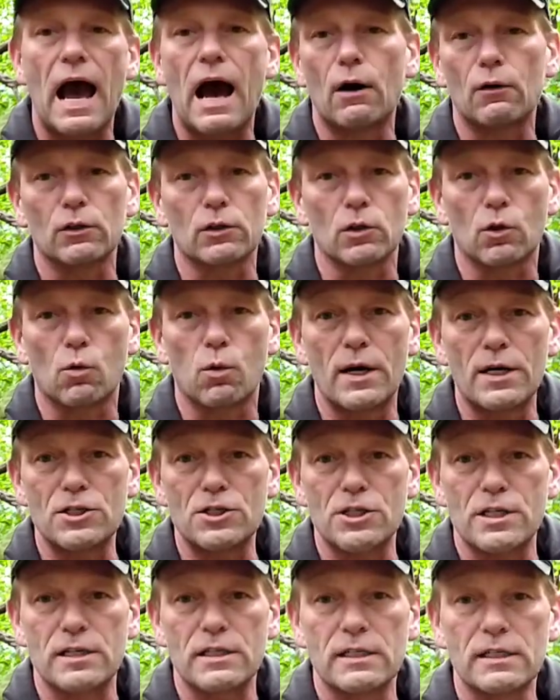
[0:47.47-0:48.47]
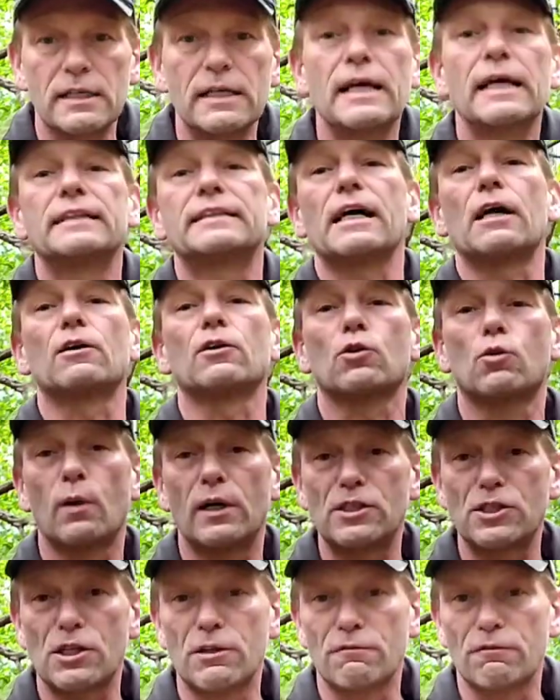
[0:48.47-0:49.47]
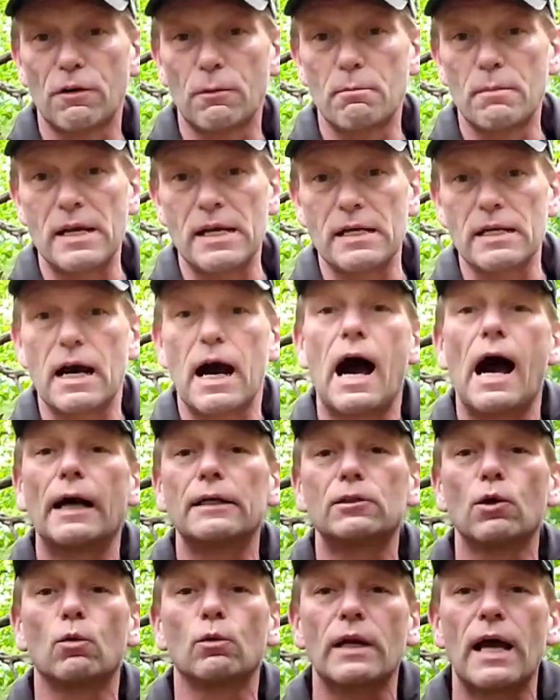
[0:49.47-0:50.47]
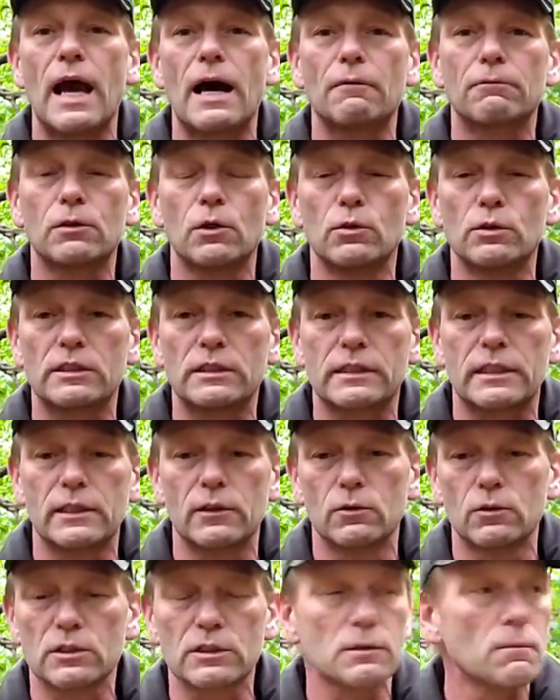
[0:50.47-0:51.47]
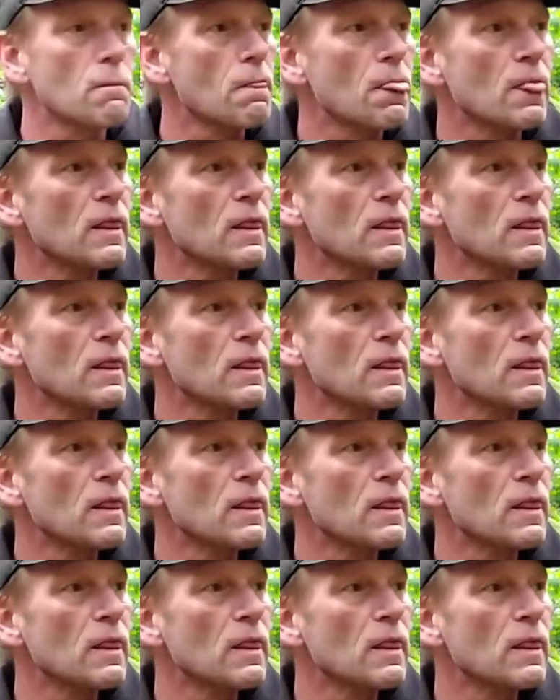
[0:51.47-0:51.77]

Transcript: out of the question. It's out of the question for me. I don't have those skills.